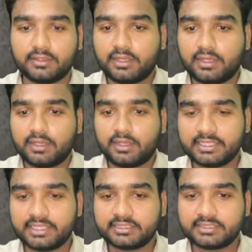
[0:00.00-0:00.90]
Like
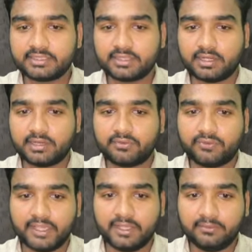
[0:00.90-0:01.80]
there is a
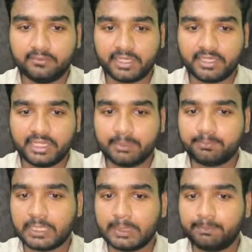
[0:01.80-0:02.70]
file by name
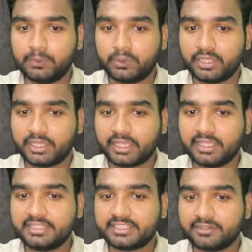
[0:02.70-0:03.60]
burp loader
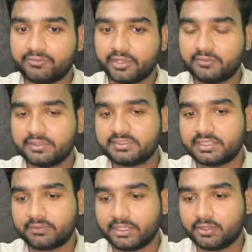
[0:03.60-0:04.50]
keygen
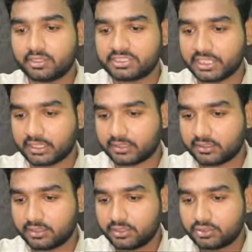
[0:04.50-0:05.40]
117.jar.
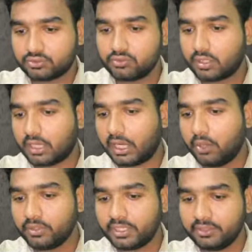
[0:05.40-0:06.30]
So,
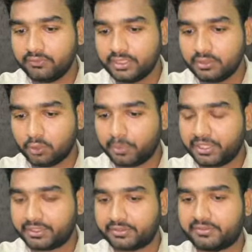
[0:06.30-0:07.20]
how can we open it?